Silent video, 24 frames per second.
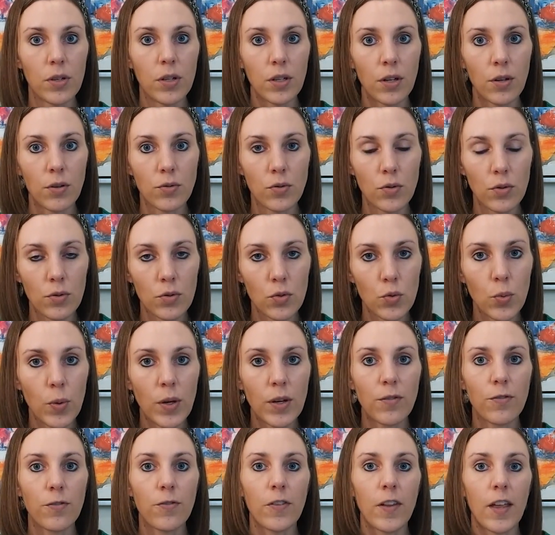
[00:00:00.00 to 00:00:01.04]
you know,
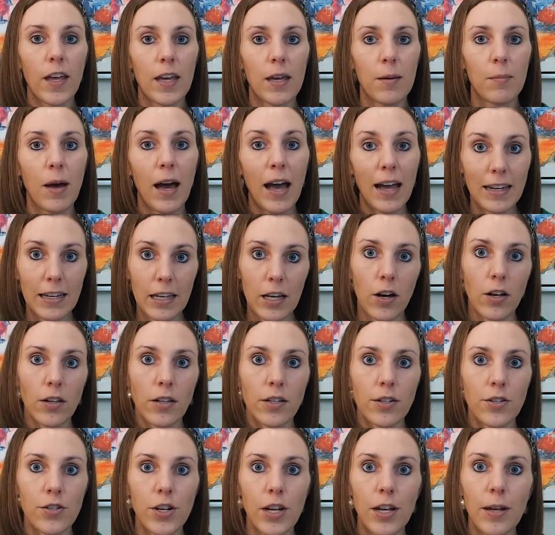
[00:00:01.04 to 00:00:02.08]
twin flame
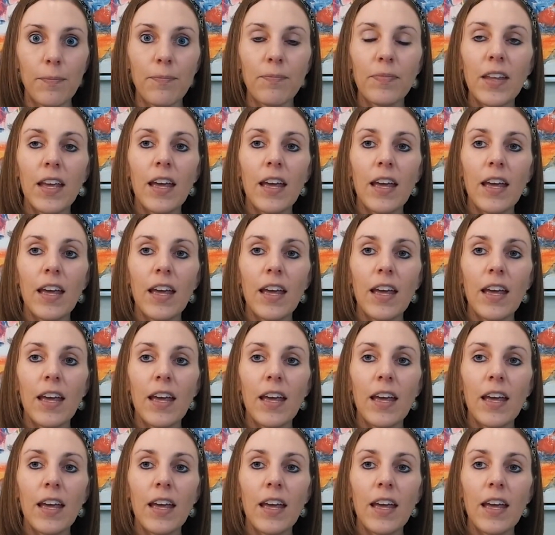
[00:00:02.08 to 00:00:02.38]
ideology